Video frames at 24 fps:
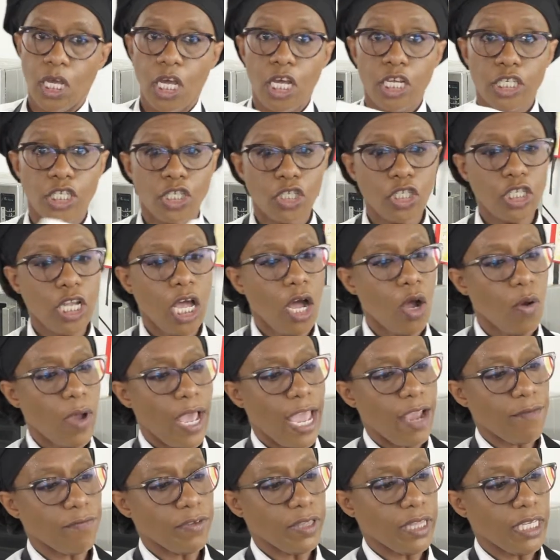So now
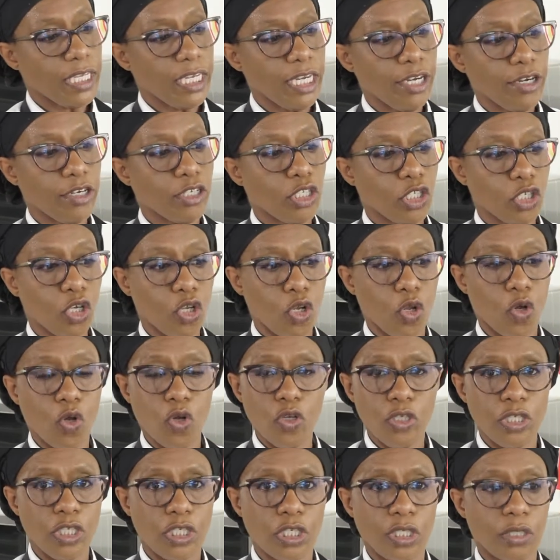everything here is
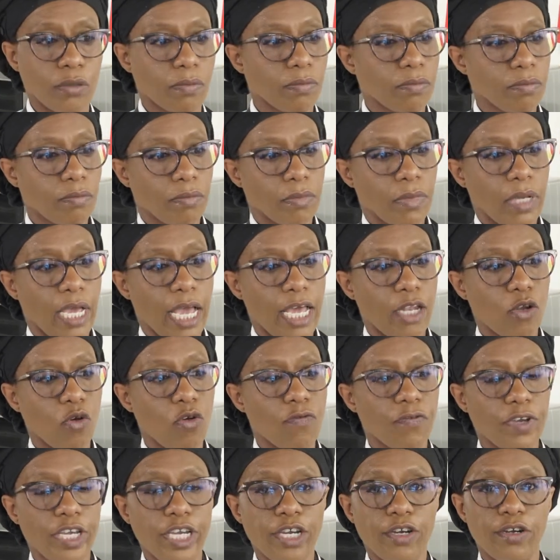closed and
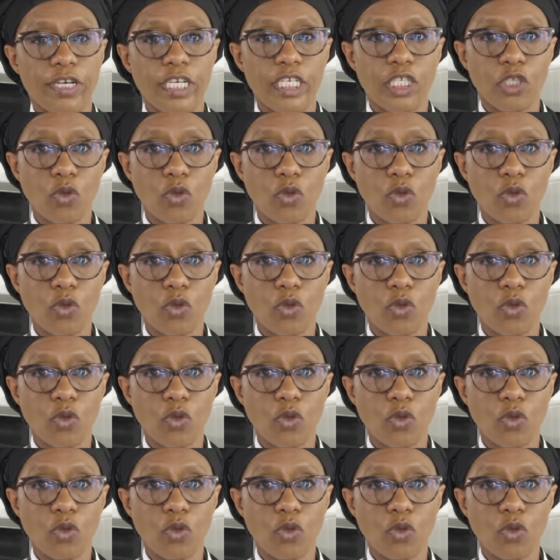over here is